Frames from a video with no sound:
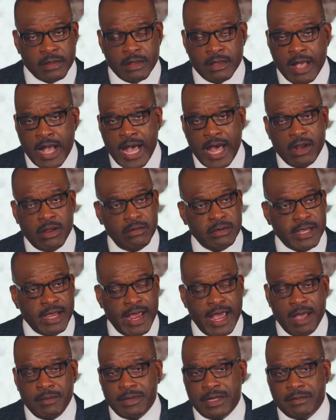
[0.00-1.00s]
I don't care
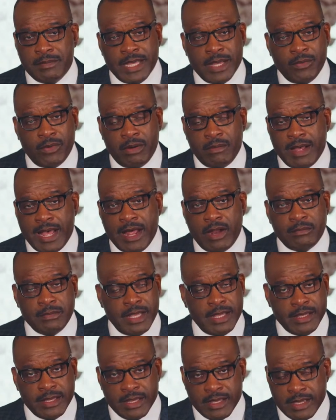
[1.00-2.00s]
how many men were around
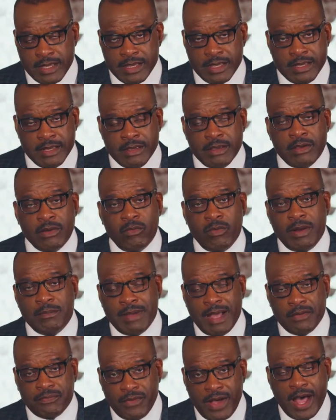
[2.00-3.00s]
me. When
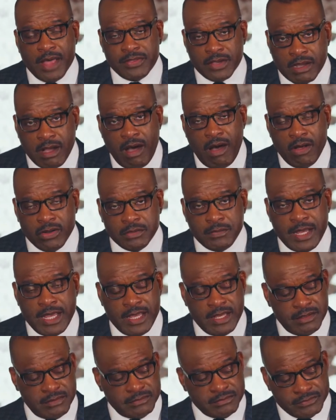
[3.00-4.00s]
my father called
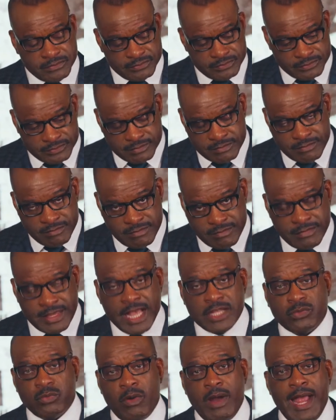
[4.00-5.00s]
me,
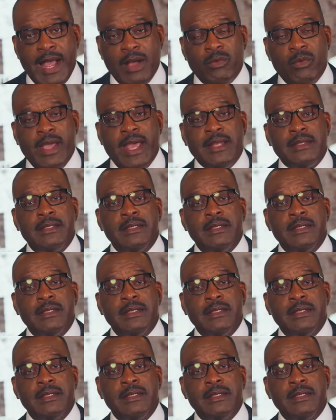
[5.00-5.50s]
that's where I went.